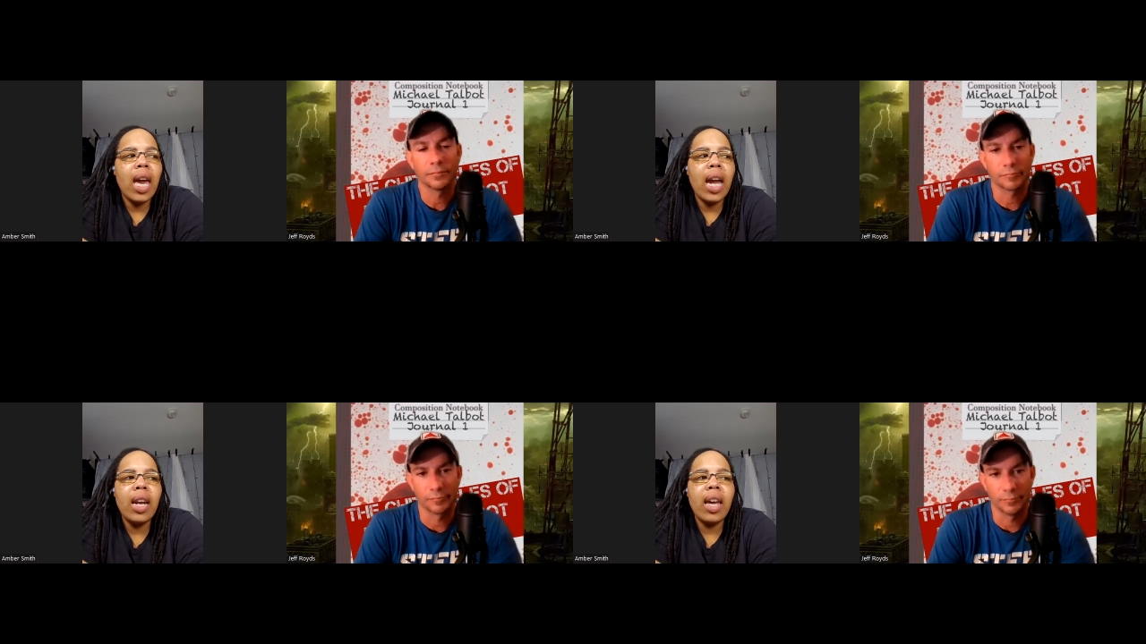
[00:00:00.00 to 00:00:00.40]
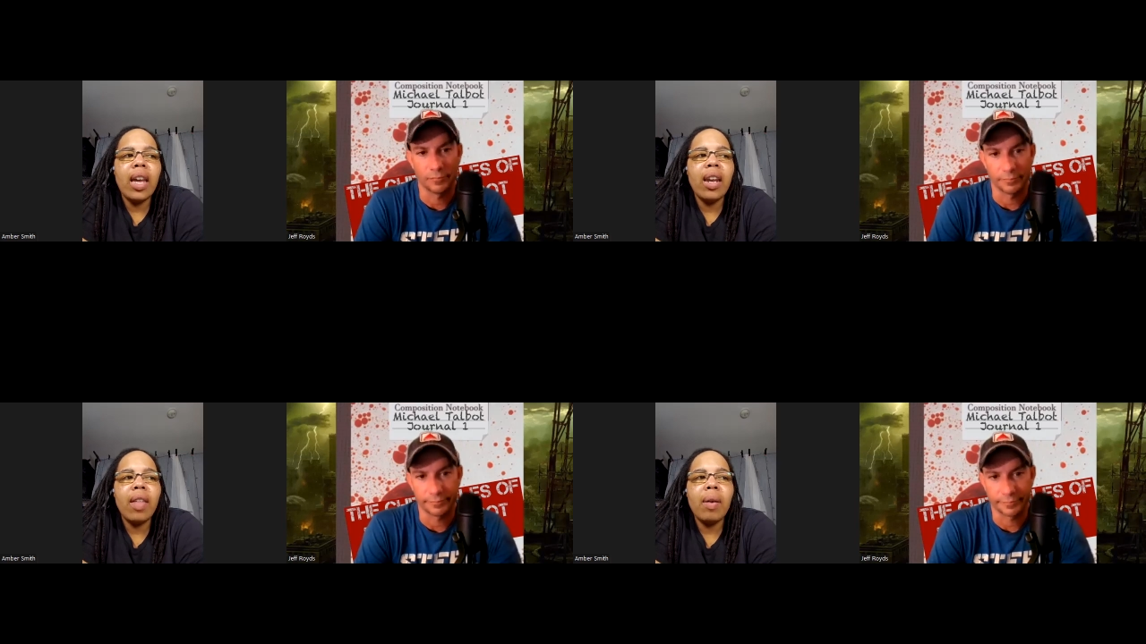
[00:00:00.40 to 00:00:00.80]
Speaker 1: Hayden
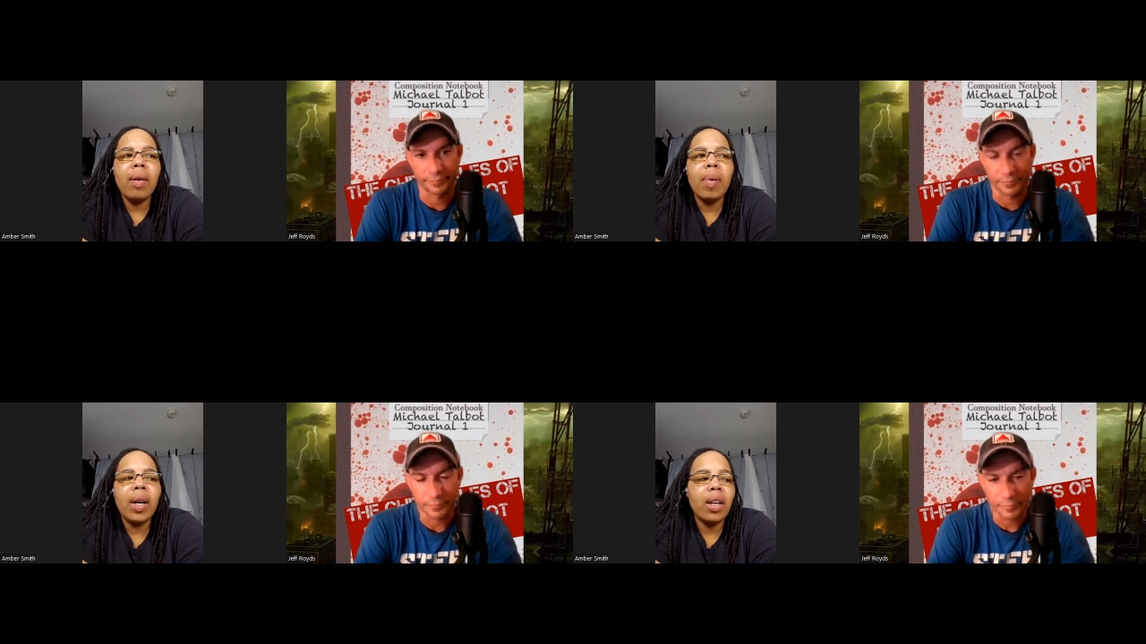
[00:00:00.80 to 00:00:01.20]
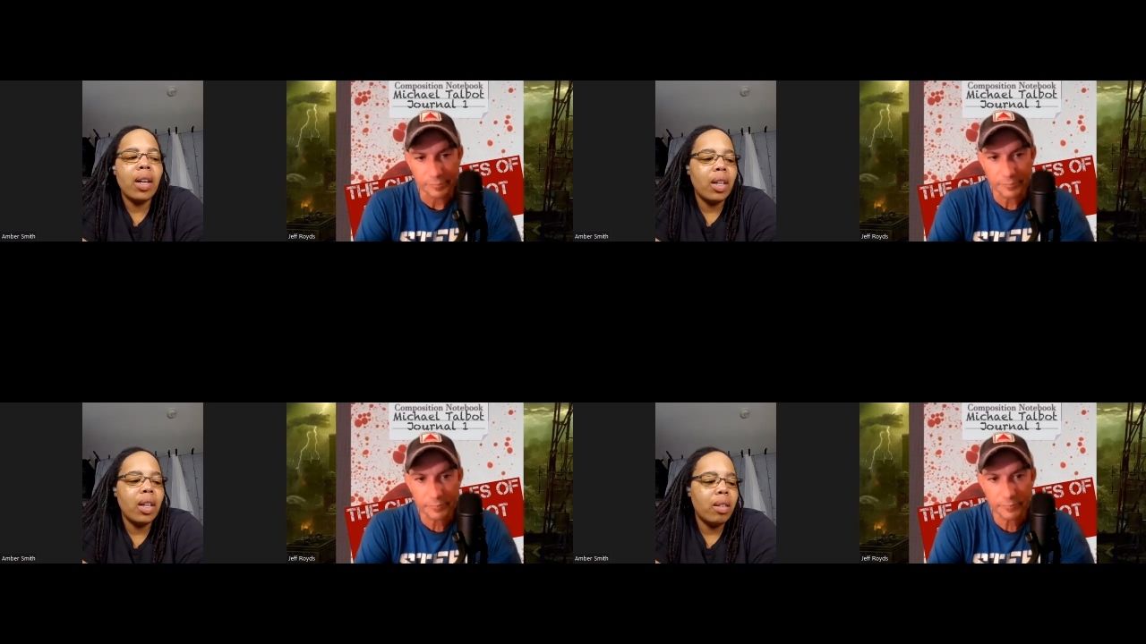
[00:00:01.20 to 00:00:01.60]
had nothing but
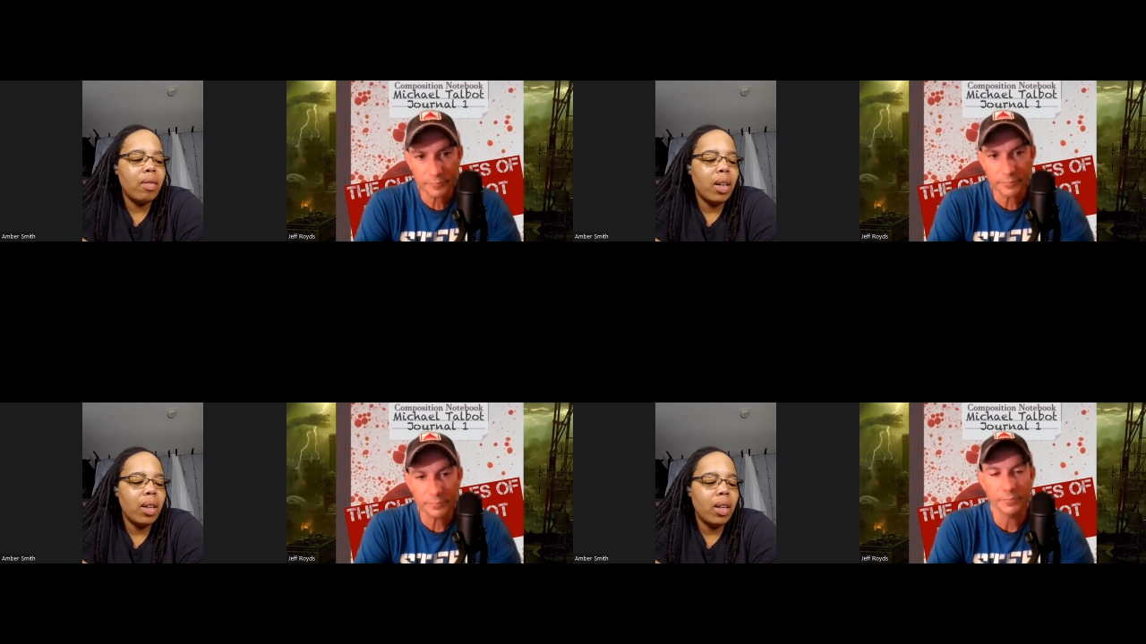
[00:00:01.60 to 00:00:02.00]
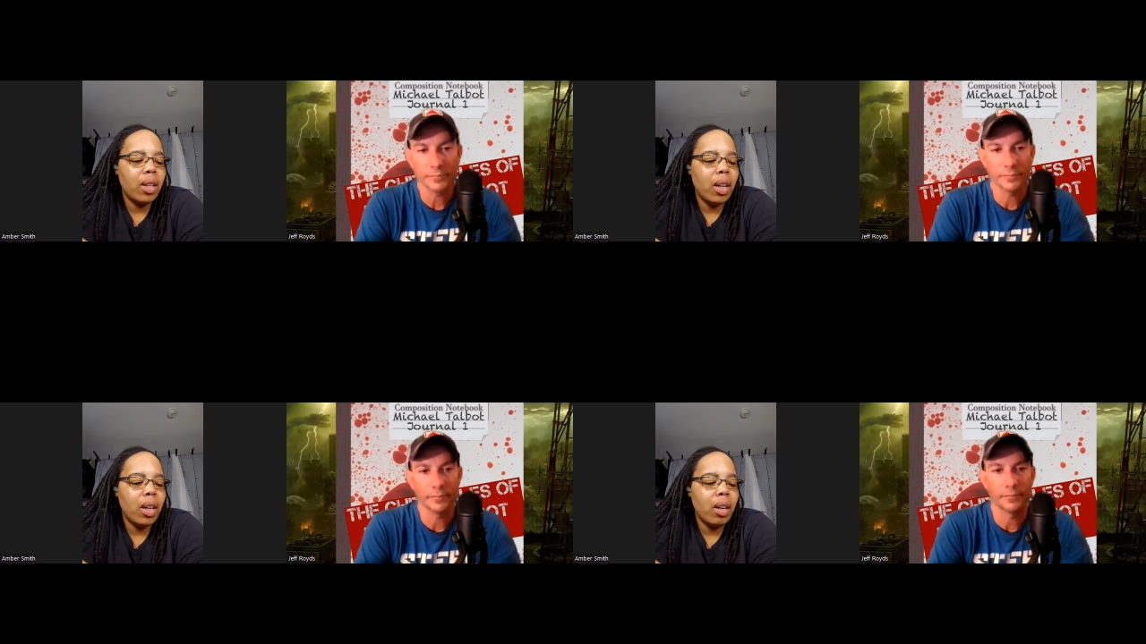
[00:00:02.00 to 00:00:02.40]
uh, uh,
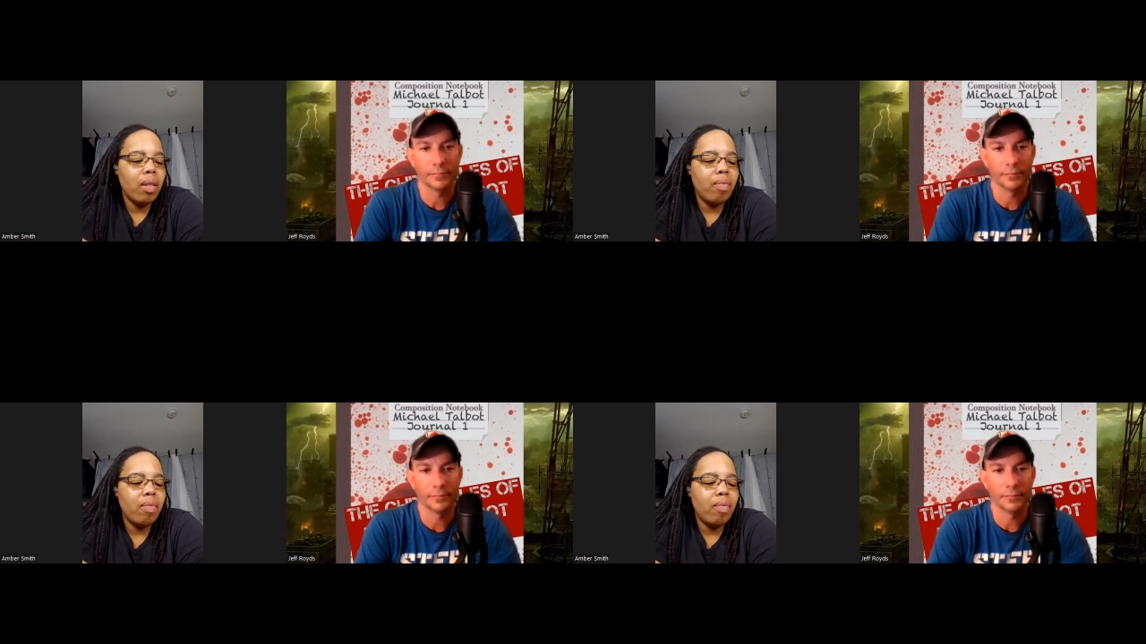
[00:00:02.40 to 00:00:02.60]
uh,